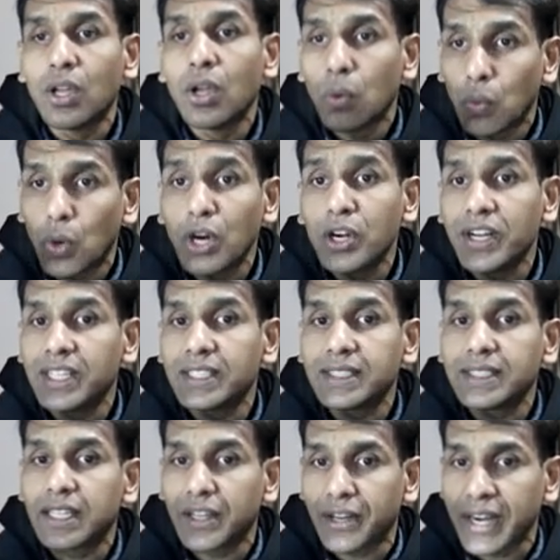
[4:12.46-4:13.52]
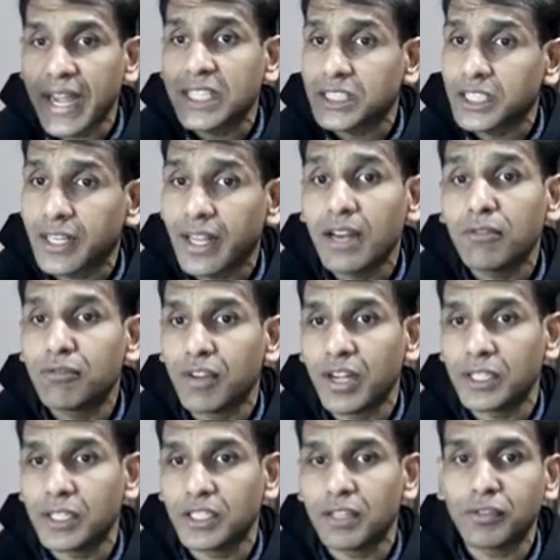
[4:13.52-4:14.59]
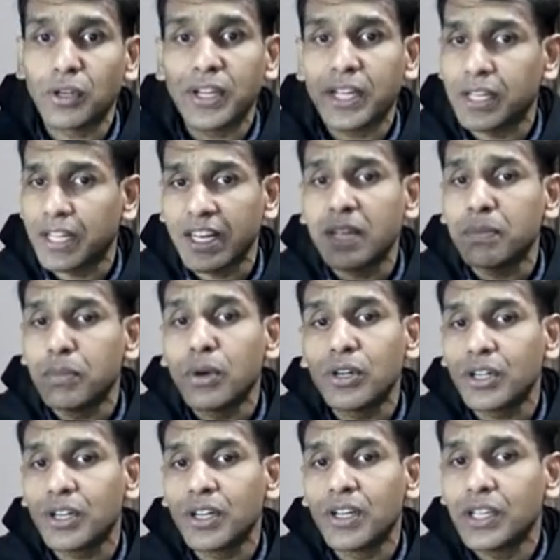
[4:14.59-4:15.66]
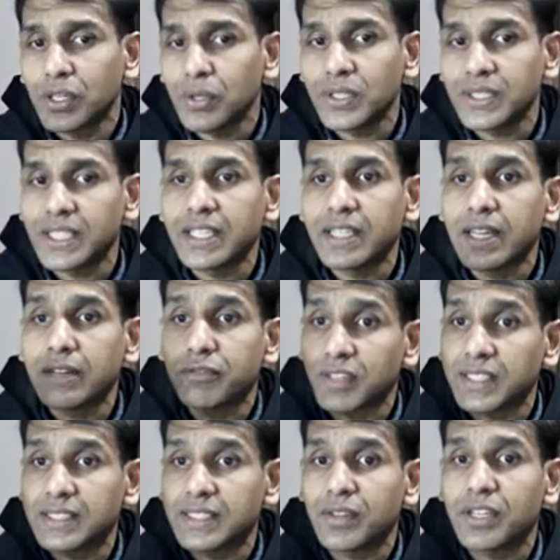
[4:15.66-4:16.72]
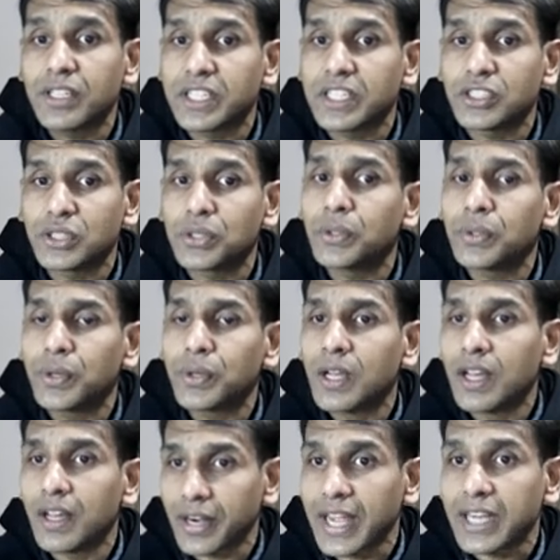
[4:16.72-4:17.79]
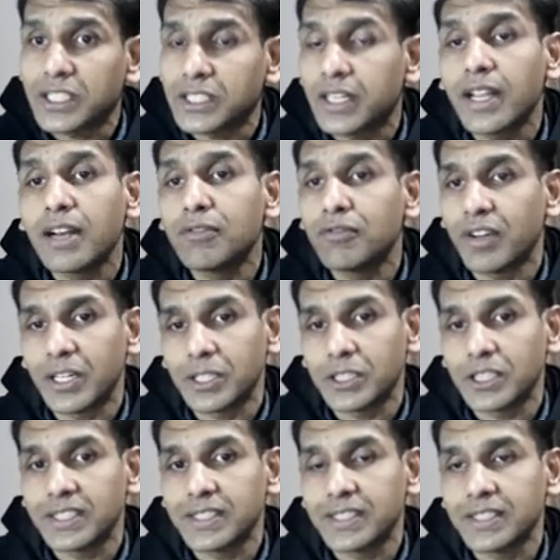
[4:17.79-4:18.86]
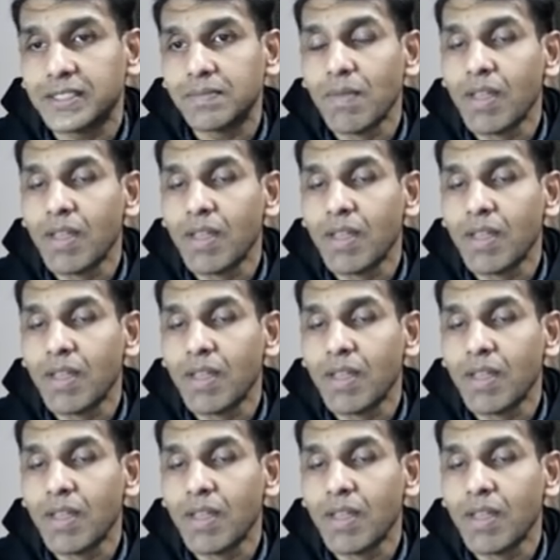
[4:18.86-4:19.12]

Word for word: One is rational function. If you look at any book, you'll see that first they will teach you rational functions.